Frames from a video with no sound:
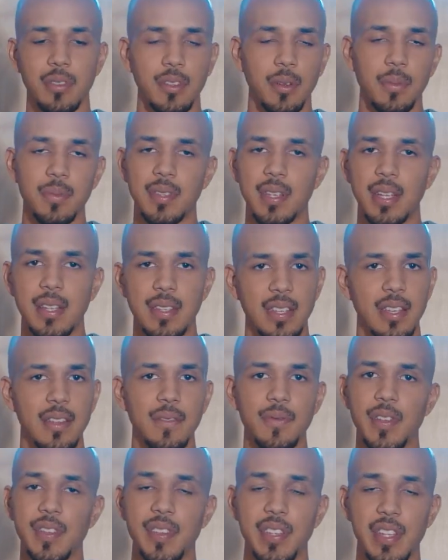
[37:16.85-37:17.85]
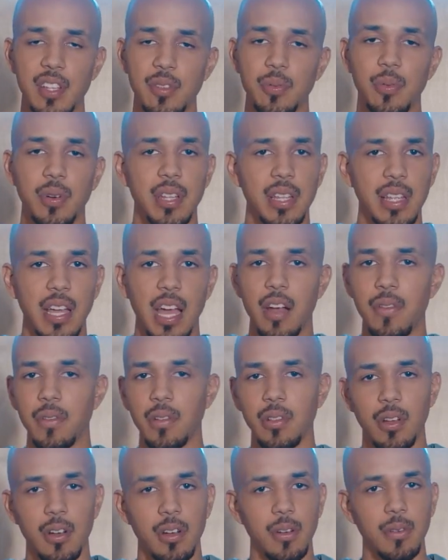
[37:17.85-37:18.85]
you know what I'm saying, 10, 15, 20,
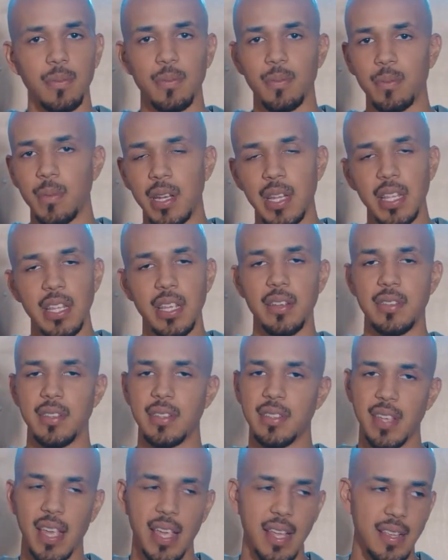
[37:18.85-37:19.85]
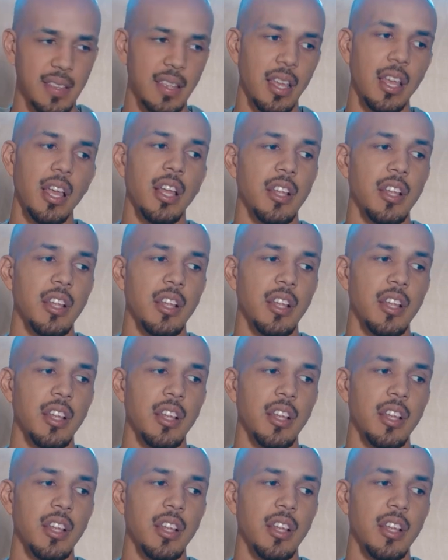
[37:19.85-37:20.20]
however long, many years it takes,